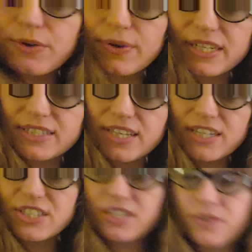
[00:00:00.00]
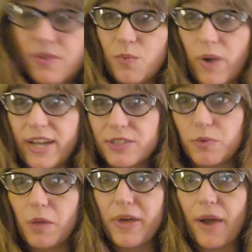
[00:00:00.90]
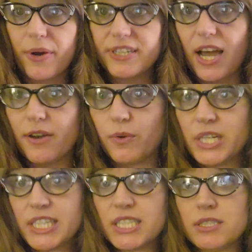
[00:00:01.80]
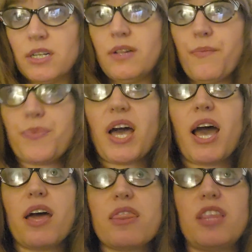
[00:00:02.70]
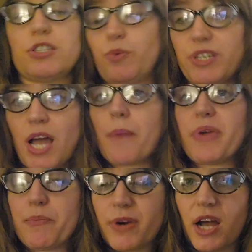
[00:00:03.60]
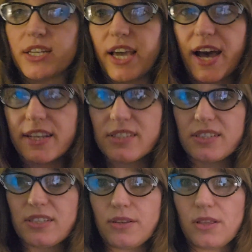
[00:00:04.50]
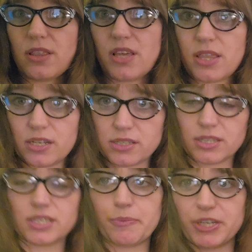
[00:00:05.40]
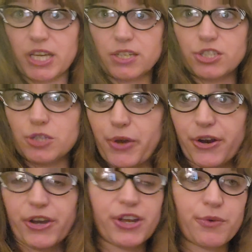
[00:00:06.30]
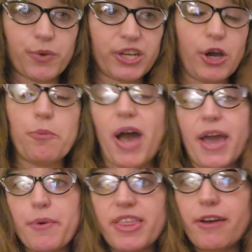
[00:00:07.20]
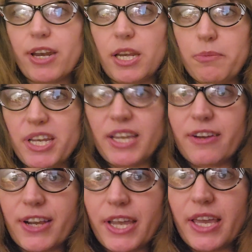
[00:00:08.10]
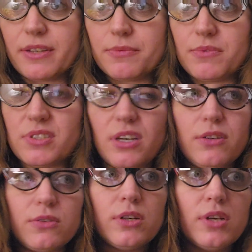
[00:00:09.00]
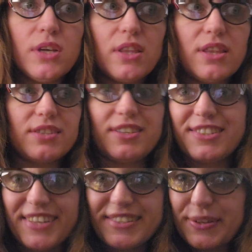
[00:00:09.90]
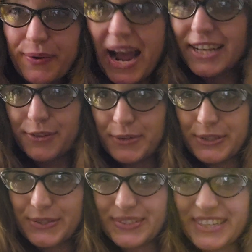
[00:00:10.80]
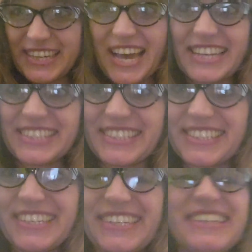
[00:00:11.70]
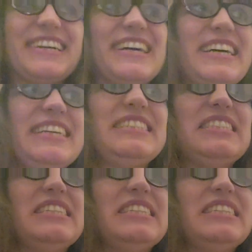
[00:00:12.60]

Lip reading: organization, wildwillpower.org, this would not be broadcast, and the limitations period would go by without anybody hearing it. So this is as grassroots as it gets. I